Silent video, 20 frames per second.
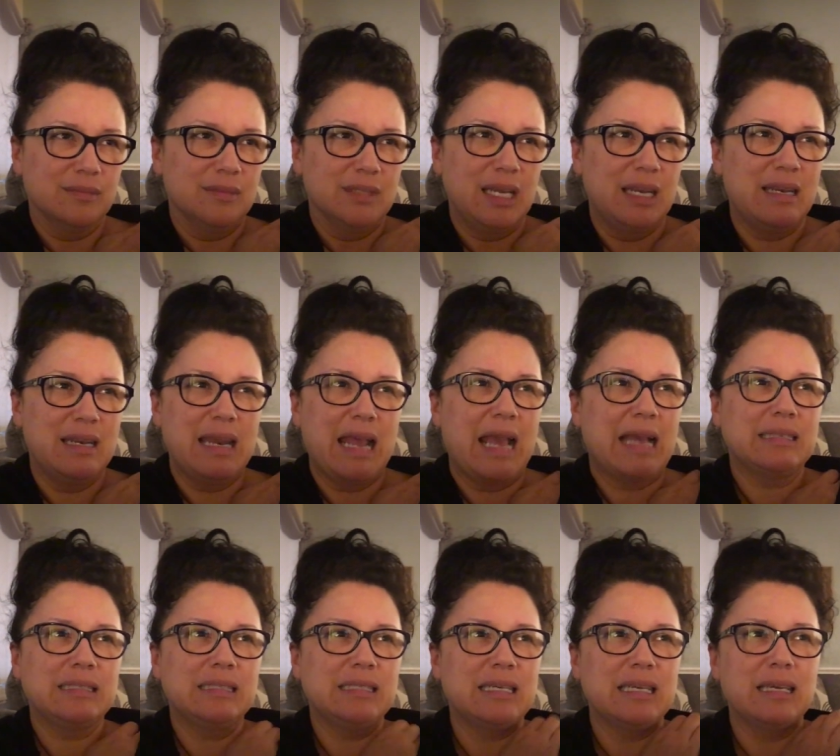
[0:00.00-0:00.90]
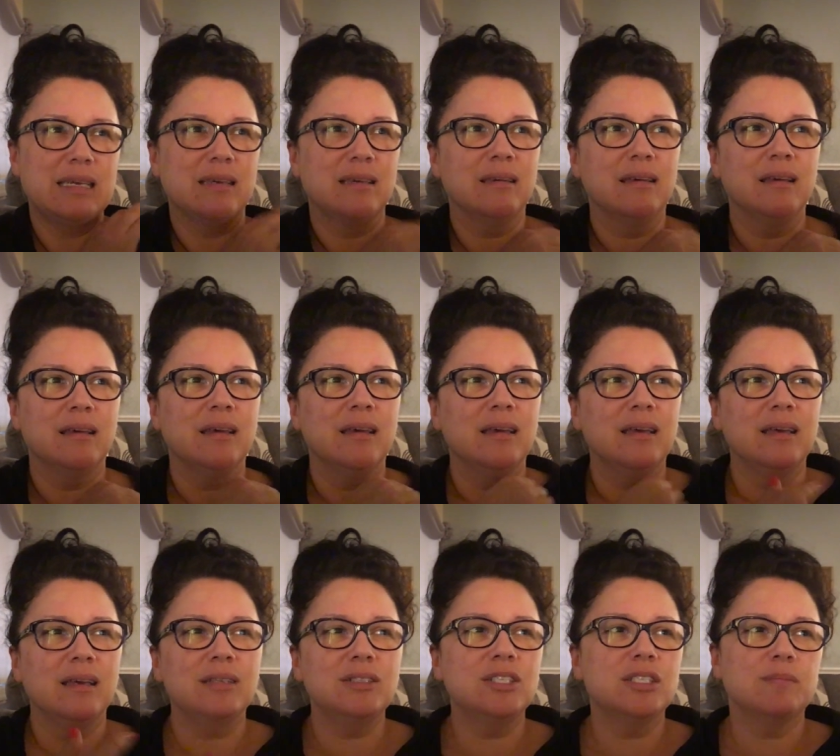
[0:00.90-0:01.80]
and nasty,
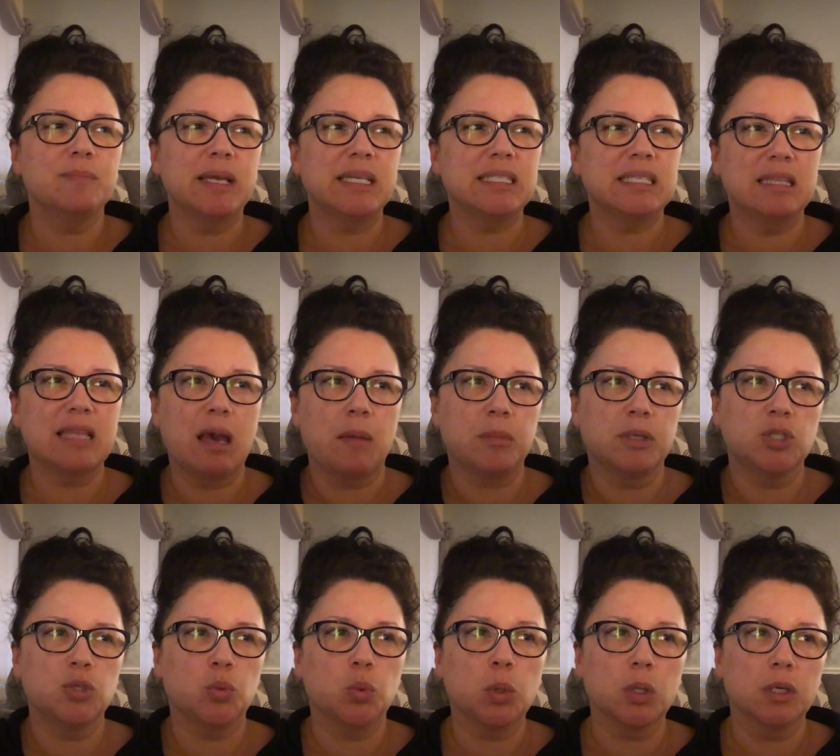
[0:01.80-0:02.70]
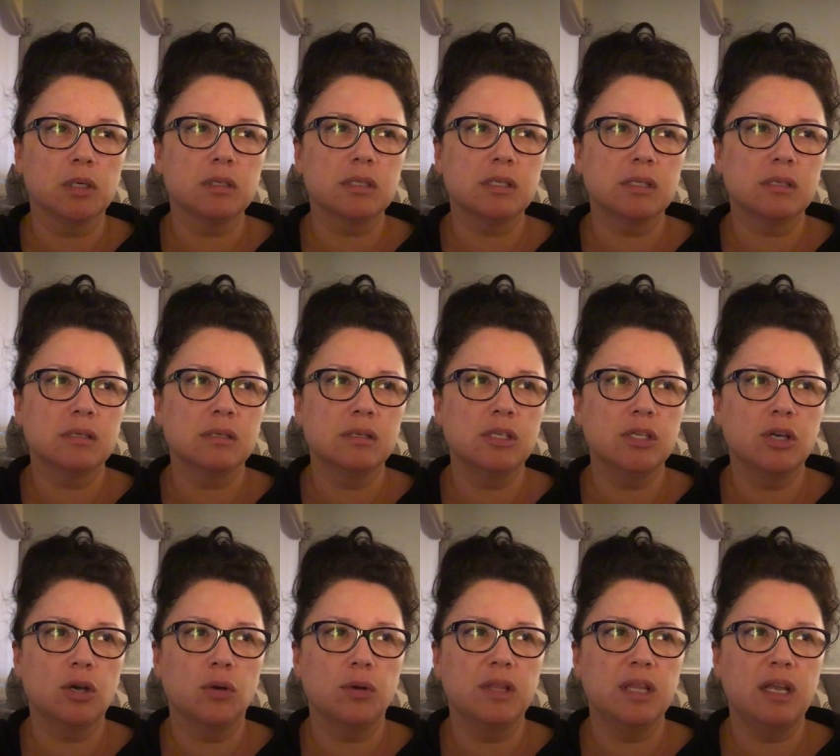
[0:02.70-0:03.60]
it just makes it that much worse, you
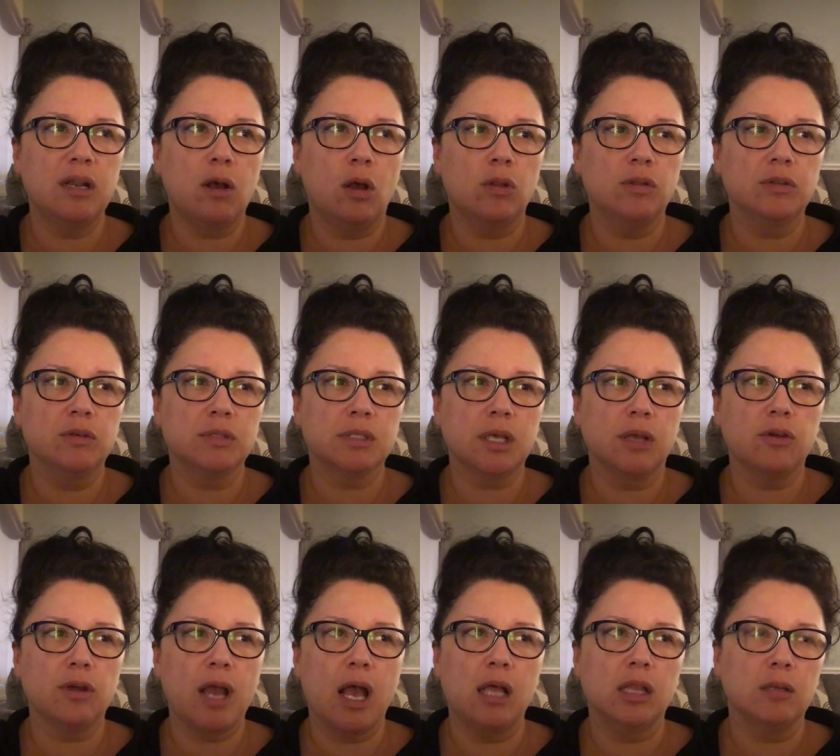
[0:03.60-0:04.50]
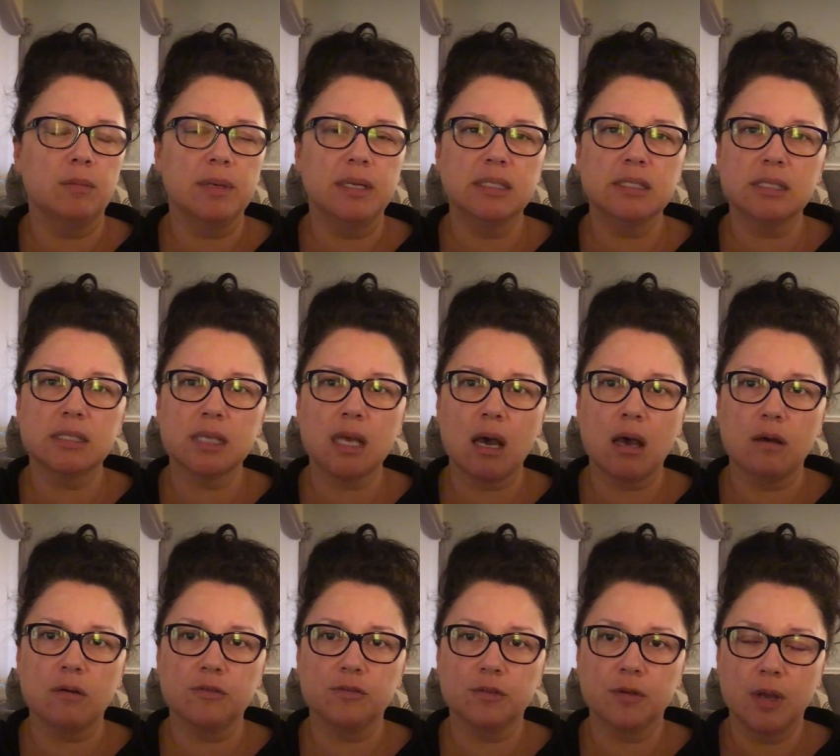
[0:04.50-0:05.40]
know. And then all those other elements
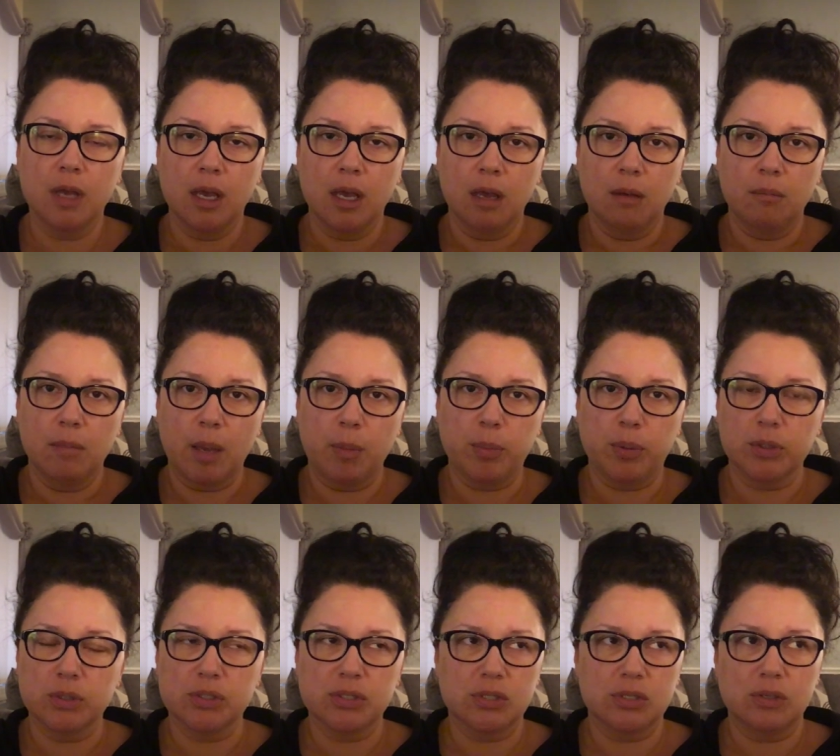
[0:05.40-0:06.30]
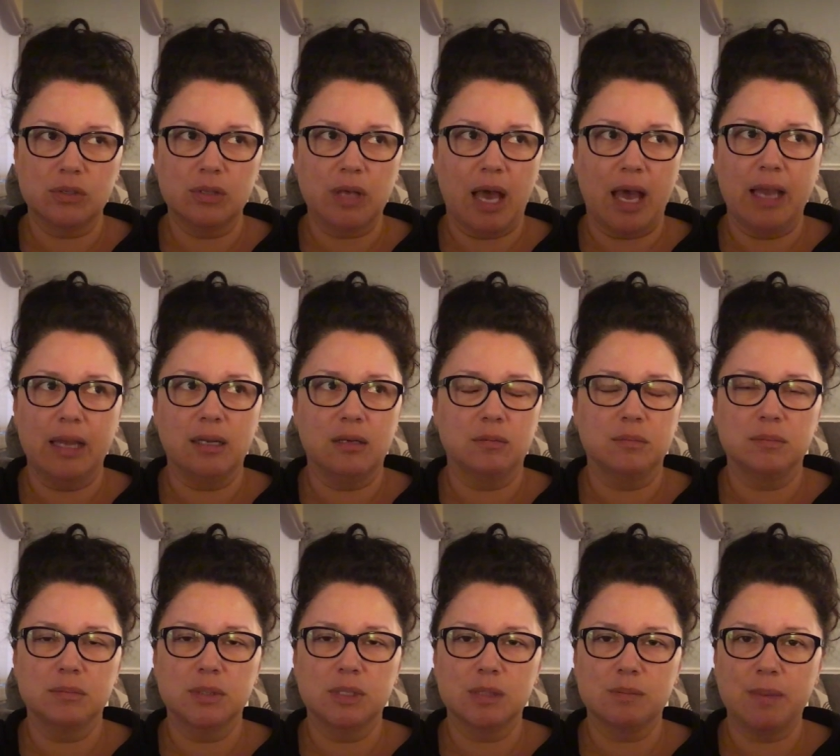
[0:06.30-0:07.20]
of my personal
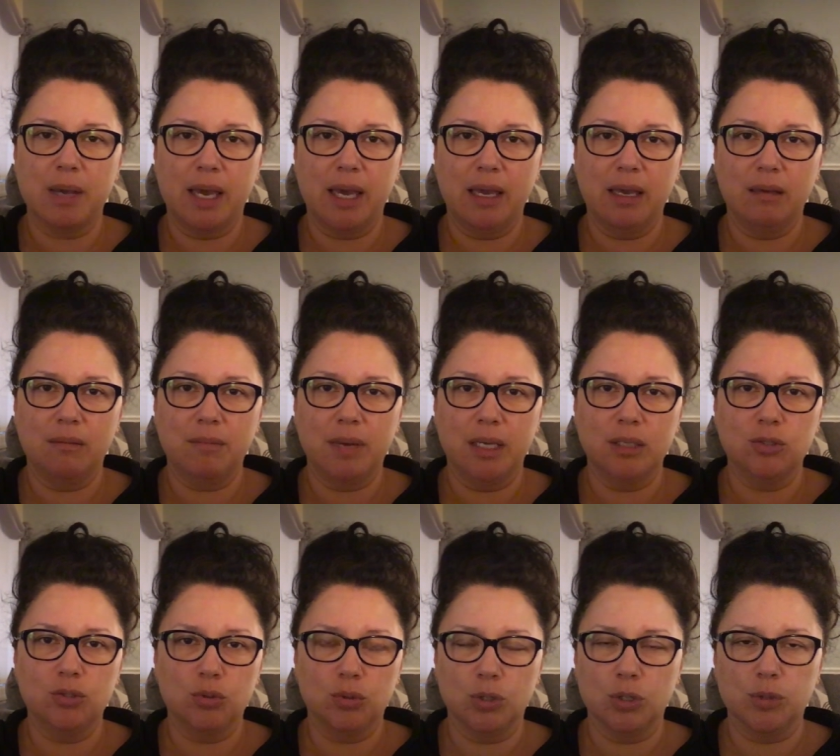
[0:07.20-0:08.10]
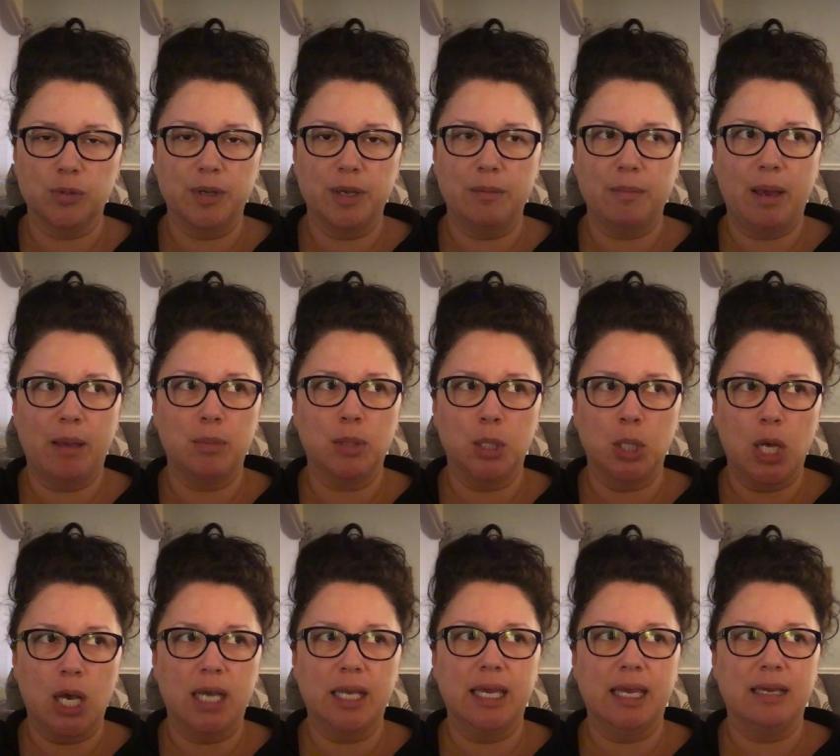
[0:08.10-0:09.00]
items, my jewelry, my
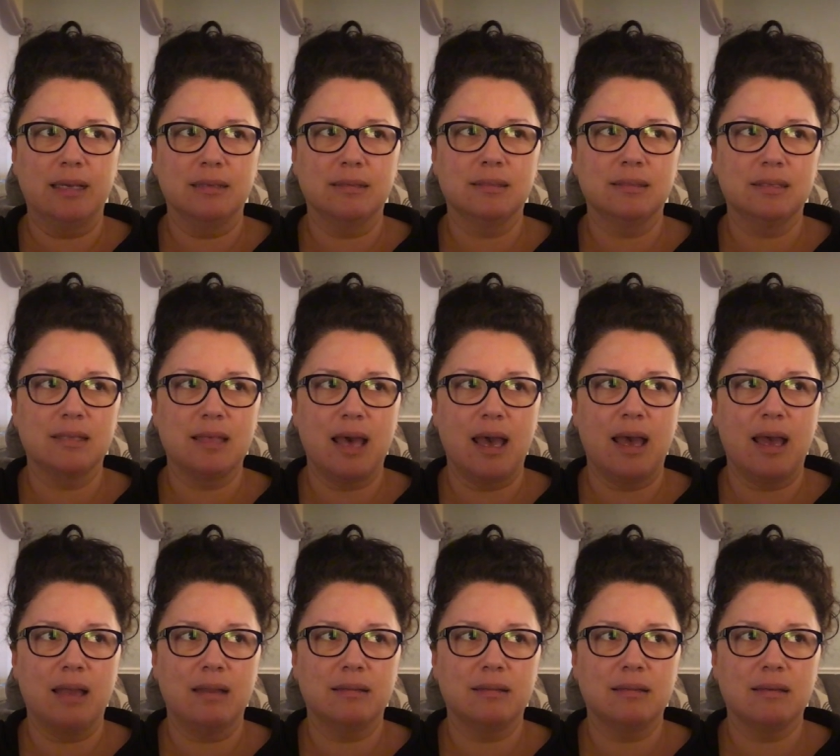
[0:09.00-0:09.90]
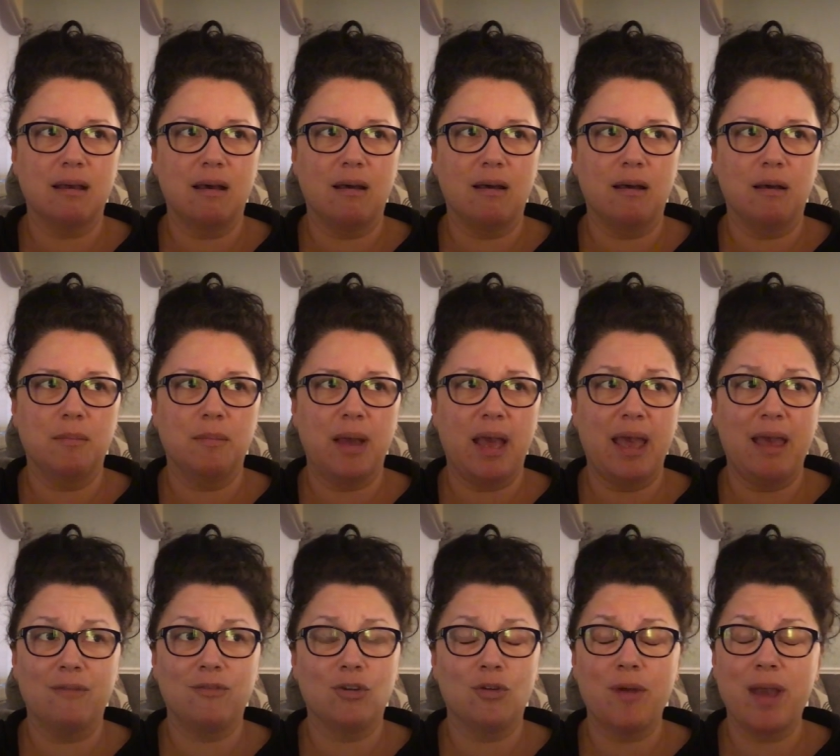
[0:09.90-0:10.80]
belongings that I
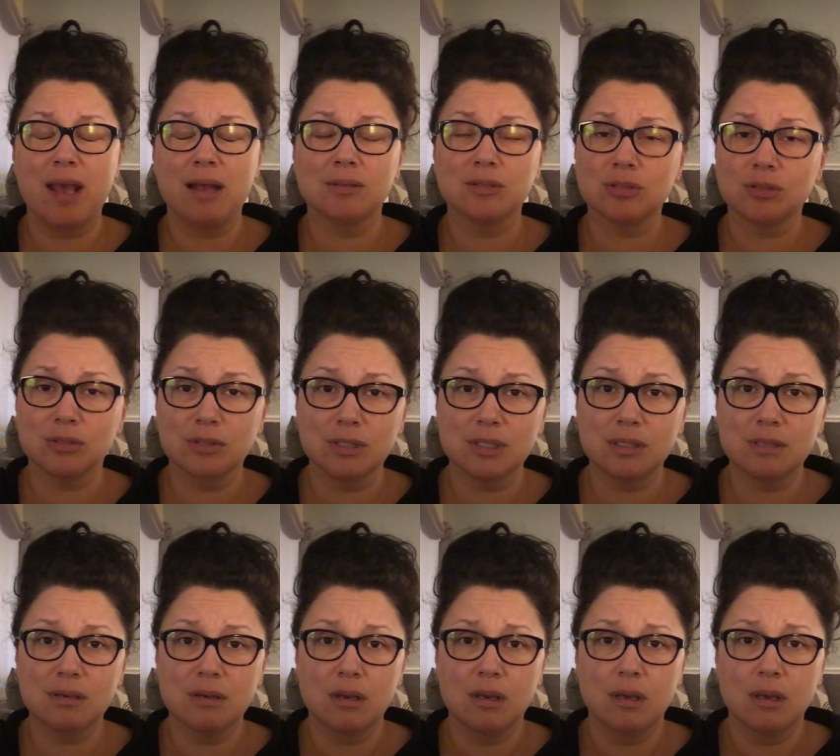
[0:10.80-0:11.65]
have no answers